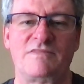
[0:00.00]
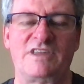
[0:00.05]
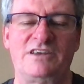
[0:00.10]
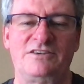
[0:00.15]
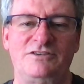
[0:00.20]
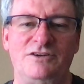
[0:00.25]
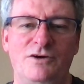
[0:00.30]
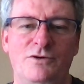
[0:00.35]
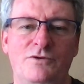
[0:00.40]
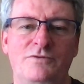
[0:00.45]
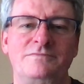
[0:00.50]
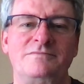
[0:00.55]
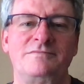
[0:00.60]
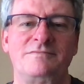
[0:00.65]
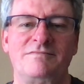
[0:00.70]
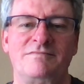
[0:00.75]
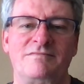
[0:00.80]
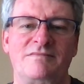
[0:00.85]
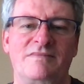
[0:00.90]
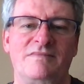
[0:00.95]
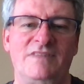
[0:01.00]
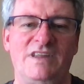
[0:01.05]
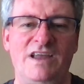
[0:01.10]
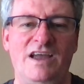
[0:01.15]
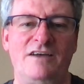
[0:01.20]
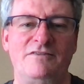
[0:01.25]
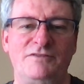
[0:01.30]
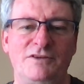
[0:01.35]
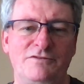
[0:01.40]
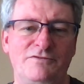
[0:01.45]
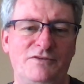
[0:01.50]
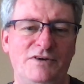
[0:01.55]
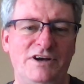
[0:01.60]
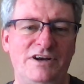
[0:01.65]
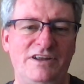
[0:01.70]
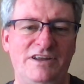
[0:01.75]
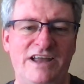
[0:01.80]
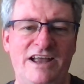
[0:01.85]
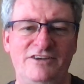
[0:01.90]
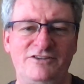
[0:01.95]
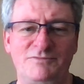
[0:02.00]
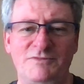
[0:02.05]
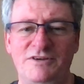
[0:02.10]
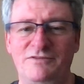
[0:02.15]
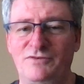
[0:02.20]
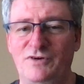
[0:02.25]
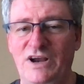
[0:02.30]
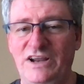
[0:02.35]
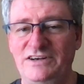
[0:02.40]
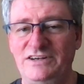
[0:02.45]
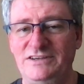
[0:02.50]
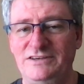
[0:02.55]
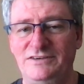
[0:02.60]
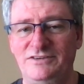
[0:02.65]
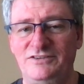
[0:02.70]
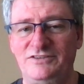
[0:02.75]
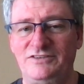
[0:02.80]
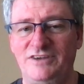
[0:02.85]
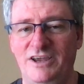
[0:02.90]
So, yeah, feel free to ask me for ideas.